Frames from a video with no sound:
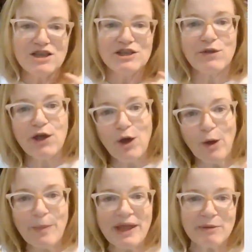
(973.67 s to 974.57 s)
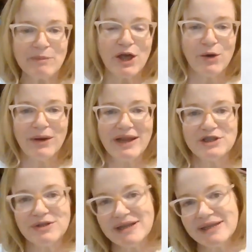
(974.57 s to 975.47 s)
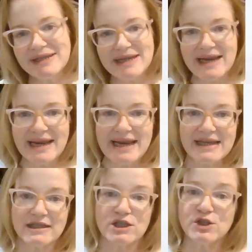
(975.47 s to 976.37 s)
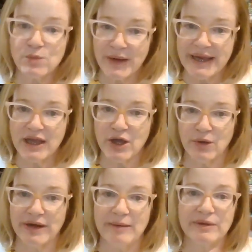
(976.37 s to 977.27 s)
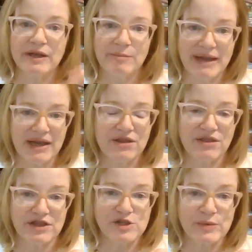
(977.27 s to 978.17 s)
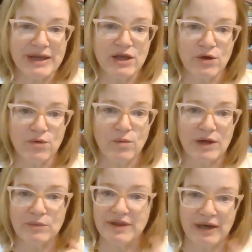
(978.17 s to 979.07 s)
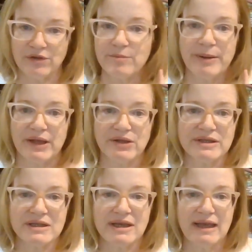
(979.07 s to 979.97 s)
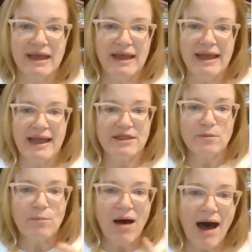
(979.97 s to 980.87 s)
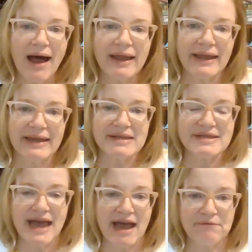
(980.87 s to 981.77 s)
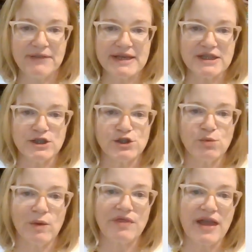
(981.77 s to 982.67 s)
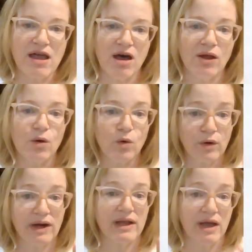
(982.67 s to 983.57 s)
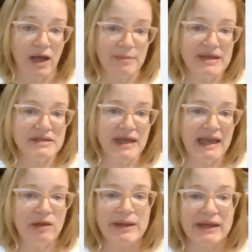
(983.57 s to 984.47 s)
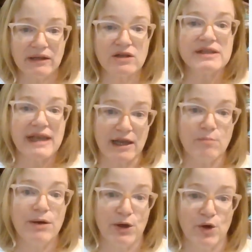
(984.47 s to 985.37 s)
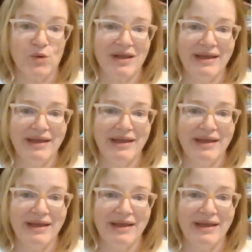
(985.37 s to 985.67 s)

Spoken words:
So the opium coat, as you can see, is a swing coat. I'm going to make the swing coat one without the belt. And the pockets have this, what they call origami style, but it looks like a bow.